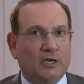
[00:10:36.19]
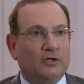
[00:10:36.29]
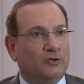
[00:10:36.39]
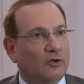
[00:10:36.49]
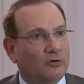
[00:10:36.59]

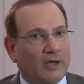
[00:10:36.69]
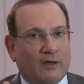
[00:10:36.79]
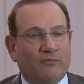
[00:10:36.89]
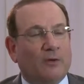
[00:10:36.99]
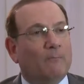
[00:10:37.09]
You don't
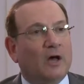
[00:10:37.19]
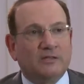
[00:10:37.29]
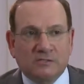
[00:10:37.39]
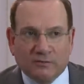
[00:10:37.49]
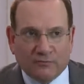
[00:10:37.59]
have the
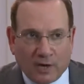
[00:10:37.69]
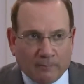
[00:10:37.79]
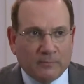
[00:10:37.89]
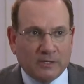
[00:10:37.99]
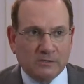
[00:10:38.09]
months of
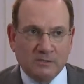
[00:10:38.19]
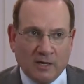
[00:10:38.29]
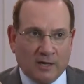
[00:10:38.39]
numbness